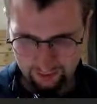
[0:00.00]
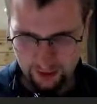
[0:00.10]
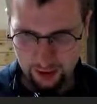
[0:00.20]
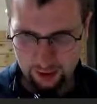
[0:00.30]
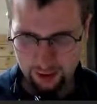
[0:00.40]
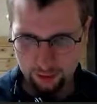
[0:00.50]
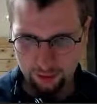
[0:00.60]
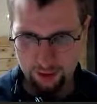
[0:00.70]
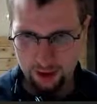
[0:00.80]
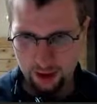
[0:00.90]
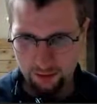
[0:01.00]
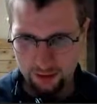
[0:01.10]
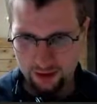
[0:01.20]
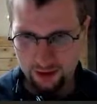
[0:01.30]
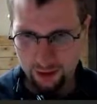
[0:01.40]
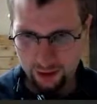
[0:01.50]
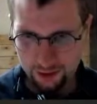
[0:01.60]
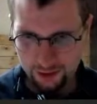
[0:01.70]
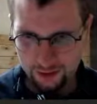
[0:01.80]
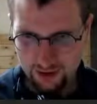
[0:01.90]
Okay, cool. But you also
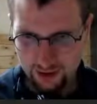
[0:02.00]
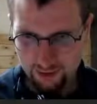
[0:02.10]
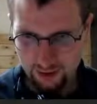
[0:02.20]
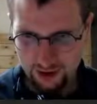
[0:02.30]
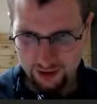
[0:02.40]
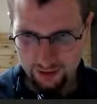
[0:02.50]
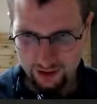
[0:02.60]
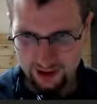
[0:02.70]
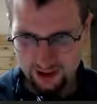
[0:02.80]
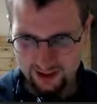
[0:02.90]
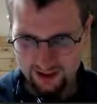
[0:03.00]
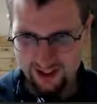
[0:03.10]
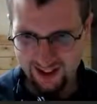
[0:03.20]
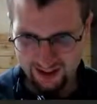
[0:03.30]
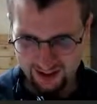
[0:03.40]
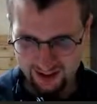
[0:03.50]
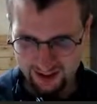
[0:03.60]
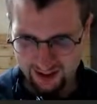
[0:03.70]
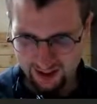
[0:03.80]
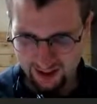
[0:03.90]
have this other feature, which is like this.
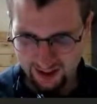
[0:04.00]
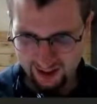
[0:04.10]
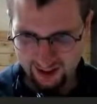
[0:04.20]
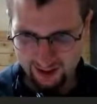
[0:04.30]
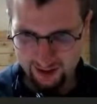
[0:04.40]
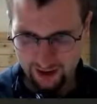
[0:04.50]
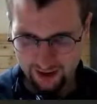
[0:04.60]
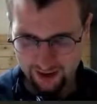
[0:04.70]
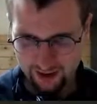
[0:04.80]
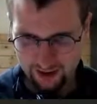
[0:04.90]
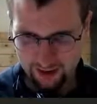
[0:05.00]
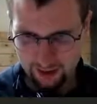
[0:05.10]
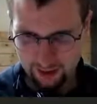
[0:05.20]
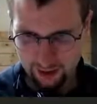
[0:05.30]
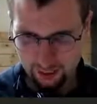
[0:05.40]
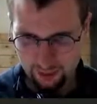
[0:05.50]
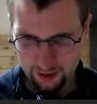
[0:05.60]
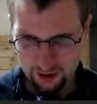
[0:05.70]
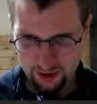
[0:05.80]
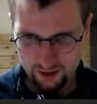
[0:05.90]
You can do like a code block
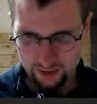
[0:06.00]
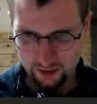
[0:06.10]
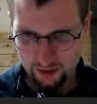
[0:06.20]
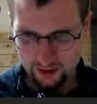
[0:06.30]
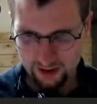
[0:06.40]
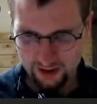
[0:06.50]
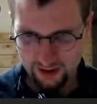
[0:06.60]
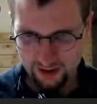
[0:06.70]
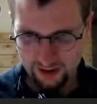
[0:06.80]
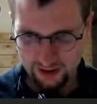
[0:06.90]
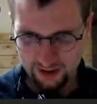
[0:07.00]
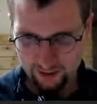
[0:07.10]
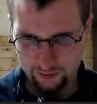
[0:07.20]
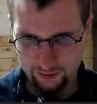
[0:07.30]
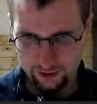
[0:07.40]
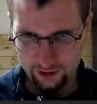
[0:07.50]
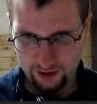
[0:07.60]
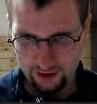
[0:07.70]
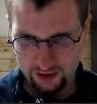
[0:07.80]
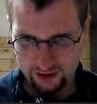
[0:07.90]
here. So if you instant a var
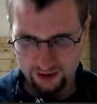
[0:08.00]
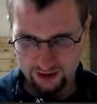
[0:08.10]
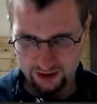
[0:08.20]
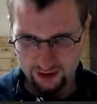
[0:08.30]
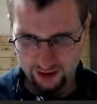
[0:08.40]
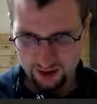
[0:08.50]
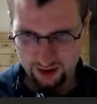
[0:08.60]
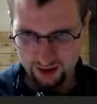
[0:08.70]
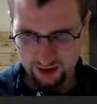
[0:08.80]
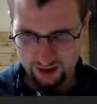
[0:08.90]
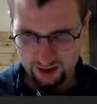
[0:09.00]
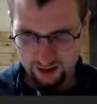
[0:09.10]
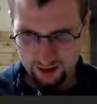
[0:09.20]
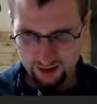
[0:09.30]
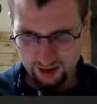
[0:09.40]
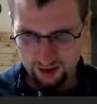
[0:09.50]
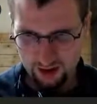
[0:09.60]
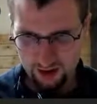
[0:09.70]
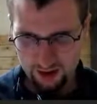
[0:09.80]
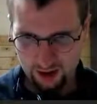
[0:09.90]
here, D, and
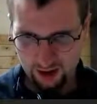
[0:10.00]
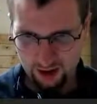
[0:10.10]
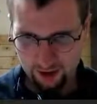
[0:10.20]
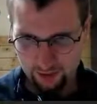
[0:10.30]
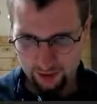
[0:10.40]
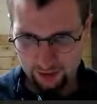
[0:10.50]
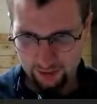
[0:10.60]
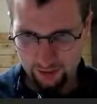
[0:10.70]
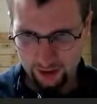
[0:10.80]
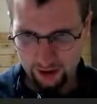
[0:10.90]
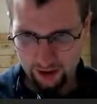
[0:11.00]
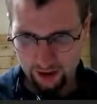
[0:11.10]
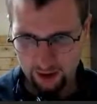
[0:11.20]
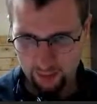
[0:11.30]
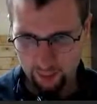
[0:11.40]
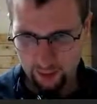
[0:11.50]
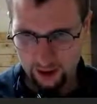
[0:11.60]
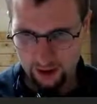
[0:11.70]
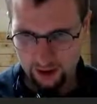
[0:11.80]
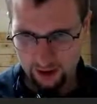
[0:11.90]
then, you know, have a var here,
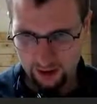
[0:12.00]
Y,